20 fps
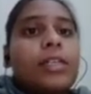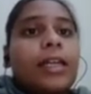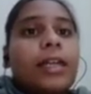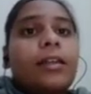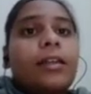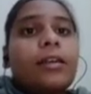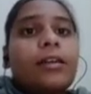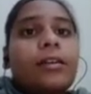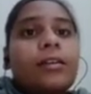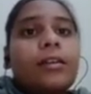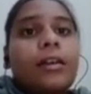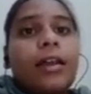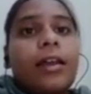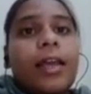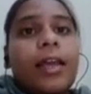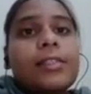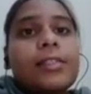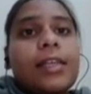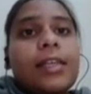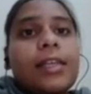So, the
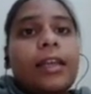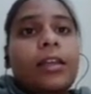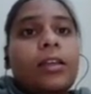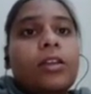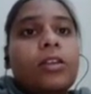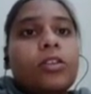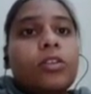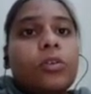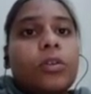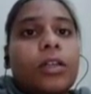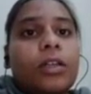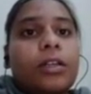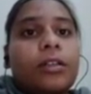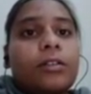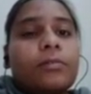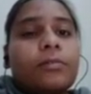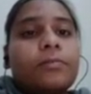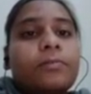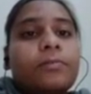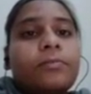option which matches
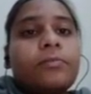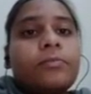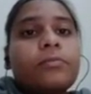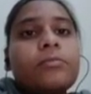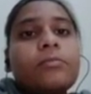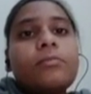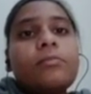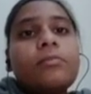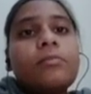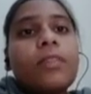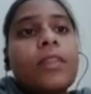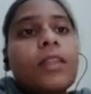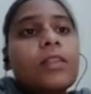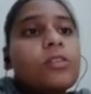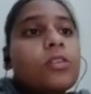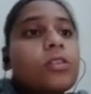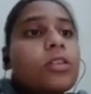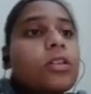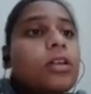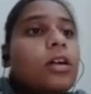is option
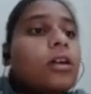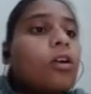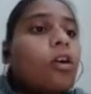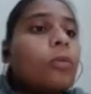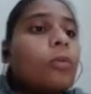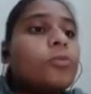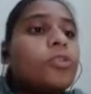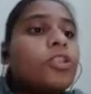number C.